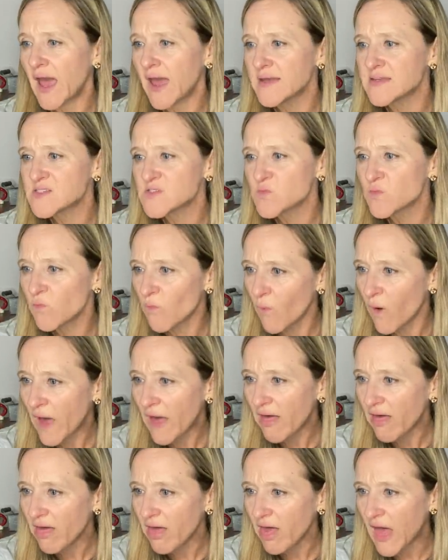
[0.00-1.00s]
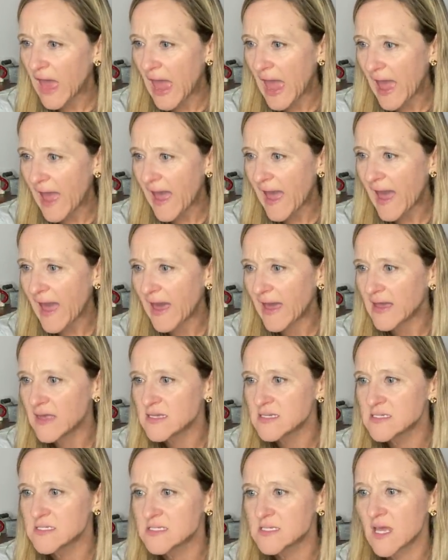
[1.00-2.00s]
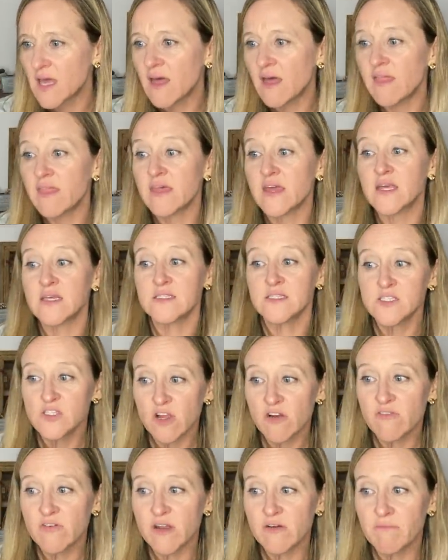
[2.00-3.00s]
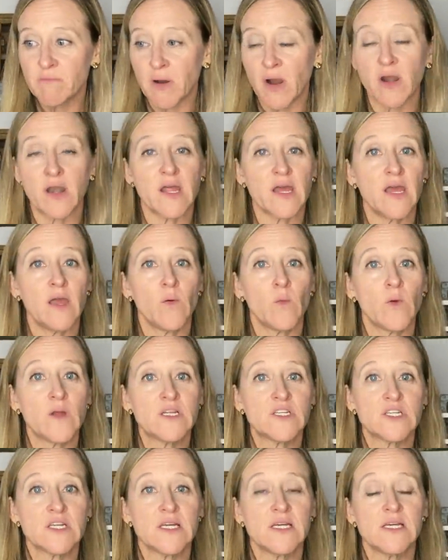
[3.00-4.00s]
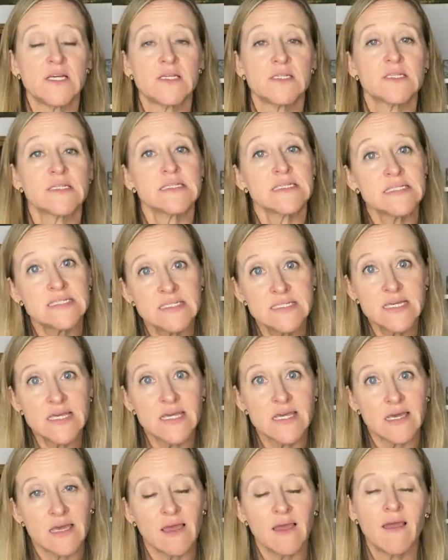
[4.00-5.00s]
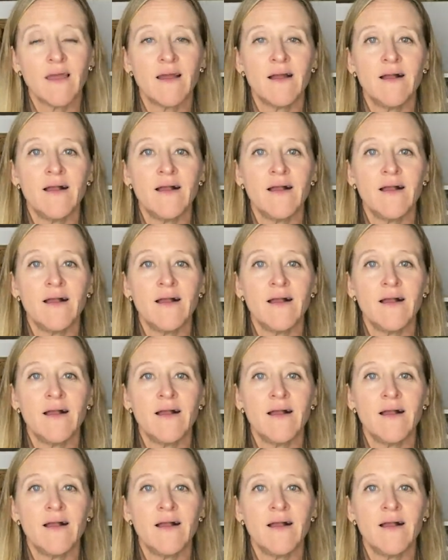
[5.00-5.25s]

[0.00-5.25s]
as well as the Conservative Party, which is C.